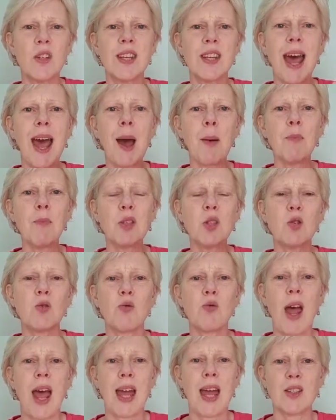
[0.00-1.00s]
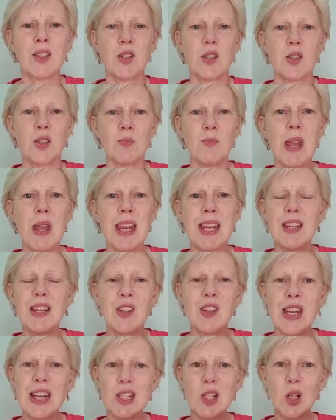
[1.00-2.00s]
There's abstract, there's
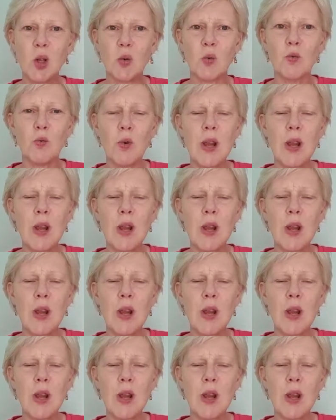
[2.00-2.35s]
making things look